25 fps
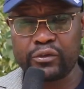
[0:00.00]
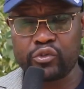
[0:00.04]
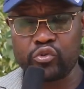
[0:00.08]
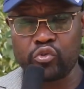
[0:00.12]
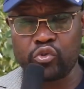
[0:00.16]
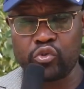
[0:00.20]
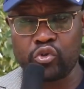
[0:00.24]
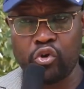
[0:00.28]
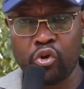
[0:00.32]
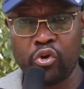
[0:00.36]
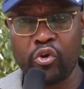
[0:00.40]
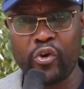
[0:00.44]

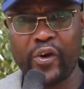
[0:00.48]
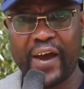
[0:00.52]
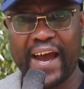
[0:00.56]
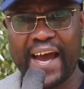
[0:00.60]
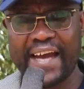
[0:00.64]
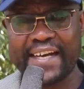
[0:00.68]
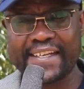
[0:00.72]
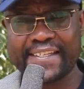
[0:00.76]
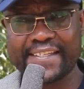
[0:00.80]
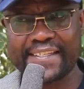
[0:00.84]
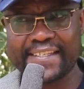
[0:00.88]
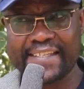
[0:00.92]
to go
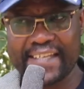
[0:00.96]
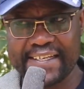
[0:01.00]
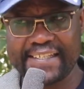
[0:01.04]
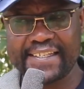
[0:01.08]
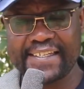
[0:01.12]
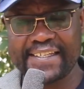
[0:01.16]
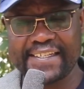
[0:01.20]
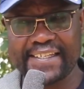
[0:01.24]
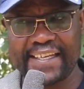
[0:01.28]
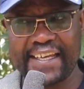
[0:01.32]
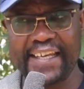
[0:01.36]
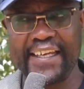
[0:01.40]
and
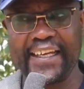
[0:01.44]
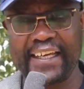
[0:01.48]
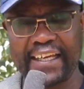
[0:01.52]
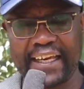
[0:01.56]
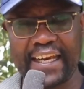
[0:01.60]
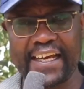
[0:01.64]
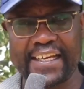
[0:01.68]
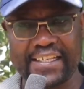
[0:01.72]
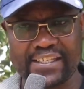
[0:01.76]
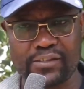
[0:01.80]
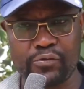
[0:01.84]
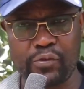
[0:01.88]
sit in
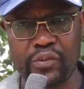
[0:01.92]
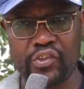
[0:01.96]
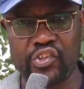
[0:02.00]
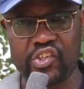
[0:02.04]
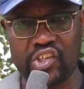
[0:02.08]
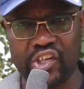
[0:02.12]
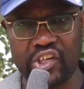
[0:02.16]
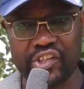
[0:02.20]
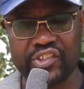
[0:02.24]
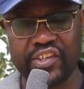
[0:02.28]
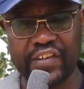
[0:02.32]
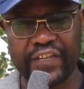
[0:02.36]
class with
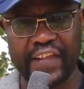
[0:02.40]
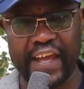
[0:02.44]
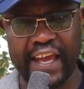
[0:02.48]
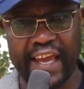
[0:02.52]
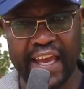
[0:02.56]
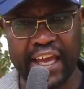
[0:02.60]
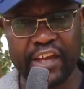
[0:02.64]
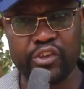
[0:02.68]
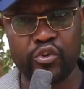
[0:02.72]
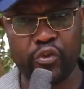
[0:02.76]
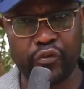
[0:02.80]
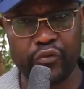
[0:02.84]
children the
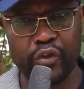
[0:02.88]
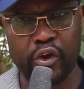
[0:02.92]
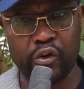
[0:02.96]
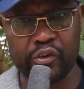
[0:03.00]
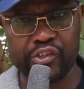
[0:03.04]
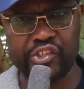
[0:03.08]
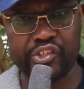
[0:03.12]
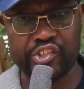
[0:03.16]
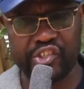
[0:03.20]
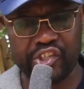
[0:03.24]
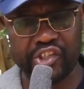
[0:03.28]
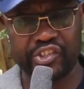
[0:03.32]
age of your
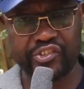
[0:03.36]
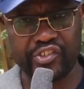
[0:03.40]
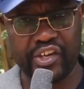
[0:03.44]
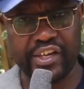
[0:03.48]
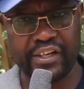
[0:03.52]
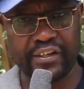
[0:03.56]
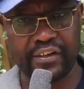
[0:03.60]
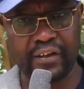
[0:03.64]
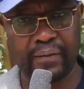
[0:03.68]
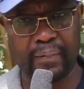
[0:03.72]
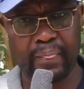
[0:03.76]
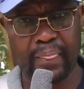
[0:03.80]
own
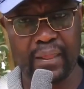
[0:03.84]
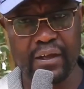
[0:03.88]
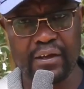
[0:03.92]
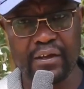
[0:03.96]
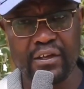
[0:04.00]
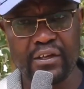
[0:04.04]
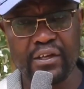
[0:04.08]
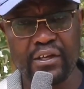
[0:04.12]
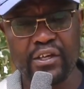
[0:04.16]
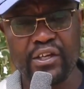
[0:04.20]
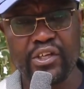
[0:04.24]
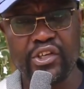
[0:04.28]
children.
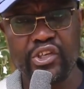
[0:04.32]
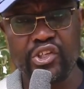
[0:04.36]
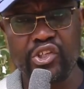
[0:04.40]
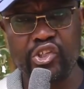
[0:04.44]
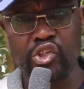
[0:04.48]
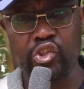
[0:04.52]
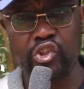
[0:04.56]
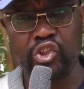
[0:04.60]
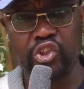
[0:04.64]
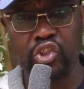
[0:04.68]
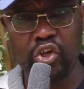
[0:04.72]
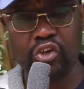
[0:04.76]

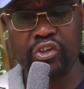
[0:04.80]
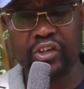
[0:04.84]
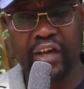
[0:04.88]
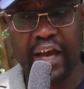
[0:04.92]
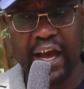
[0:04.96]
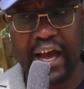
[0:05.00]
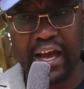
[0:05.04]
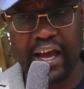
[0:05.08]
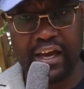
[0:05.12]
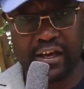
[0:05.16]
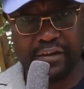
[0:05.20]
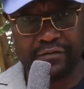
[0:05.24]
You don't
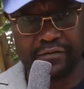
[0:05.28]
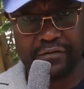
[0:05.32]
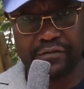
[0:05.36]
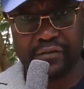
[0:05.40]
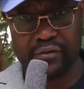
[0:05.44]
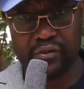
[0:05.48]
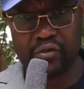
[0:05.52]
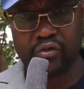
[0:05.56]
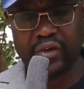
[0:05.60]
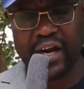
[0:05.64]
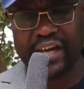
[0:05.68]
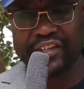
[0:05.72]
have
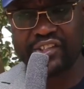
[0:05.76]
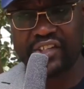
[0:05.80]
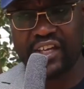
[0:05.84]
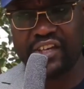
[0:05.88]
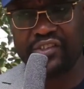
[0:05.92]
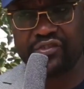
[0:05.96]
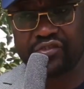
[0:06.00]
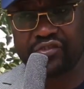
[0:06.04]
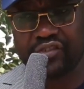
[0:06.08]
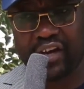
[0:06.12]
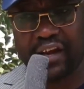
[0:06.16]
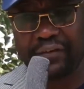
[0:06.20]
to rush
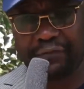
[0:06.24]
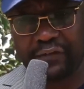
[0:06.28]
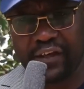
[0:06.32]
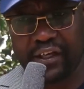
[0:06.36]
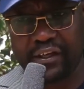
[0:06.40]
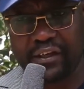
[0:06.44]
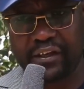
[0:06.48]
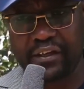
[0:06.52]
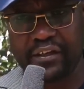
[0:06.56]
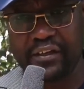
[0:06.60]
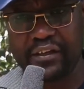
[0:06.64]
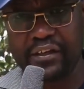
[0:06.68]
in
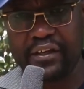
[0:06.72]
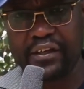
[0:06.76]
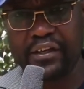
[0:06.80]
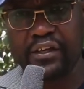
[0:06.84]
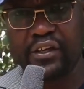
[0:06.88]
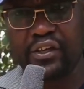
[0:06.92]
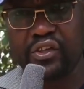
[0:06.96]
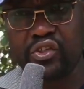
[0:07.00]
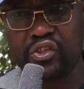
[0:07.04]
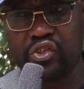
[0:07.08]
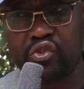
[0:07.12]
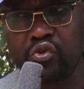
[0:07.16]
traffic
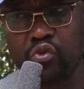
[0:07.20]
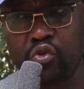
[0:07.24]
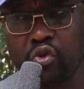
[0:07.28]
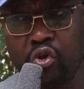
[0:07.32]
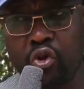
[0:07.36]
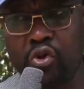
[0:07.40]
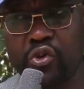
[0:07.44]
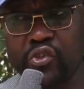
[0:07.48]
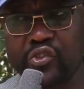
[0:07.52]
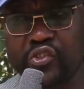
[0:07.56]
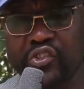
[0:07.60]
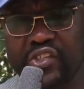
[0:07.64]
to
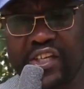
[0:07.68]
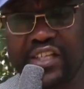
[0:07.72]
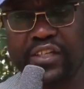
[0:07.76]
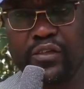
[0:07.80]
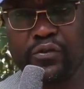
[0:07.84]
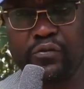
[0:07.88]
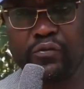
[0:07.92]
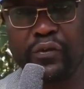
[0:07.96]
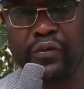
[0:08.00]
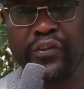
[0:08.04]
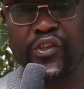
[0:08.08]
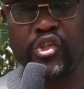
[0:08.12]
go
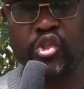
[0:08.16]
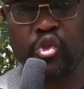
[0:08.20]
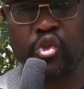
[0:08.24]
sit with